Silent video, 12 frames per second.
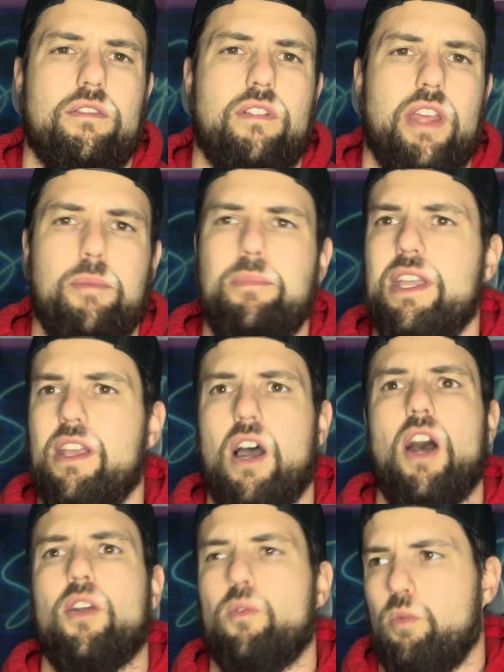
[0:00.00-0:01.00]
Him being
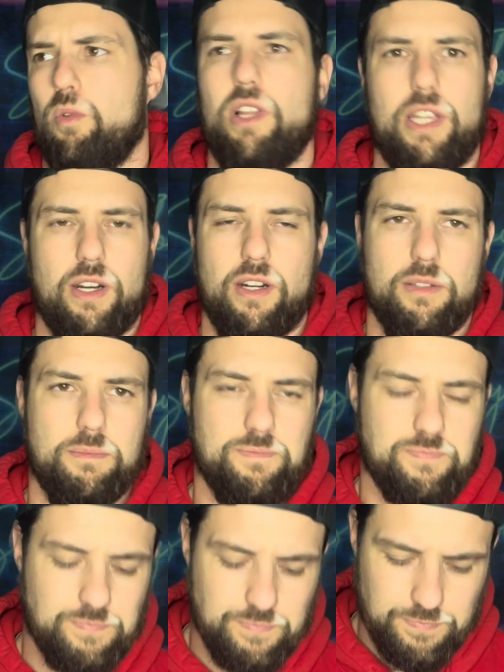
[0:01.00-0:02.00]
gone really hurt.
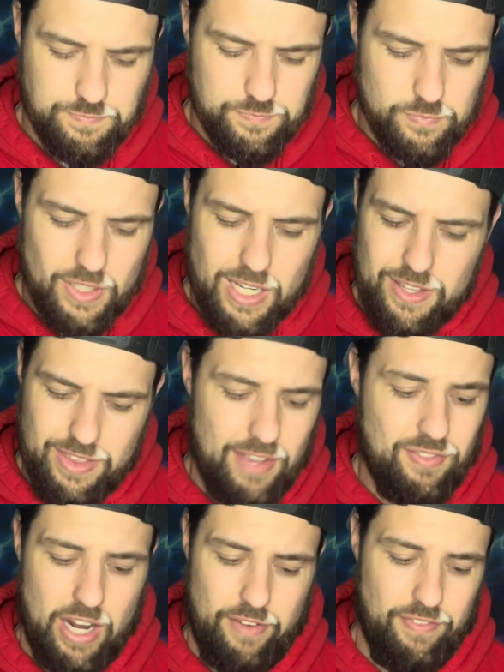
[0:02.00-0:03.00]

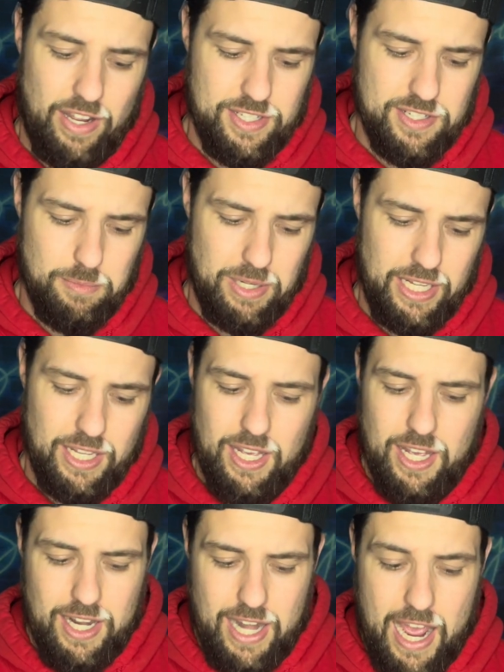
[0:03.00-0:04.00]
They've got to find somebody.
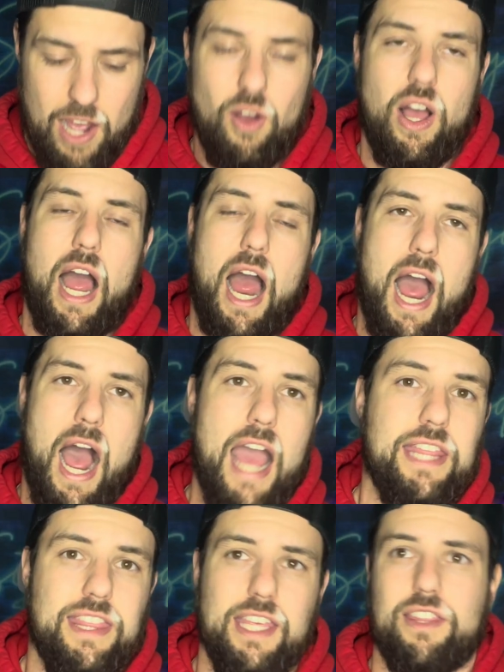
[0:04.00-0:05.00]
Now,
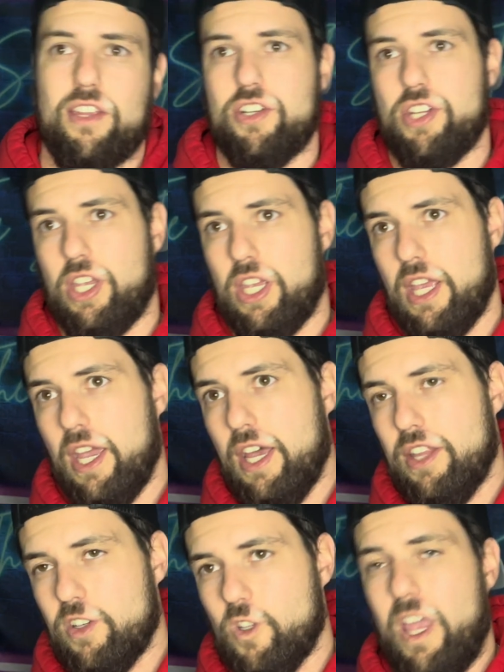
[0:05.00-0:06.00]
I think there's a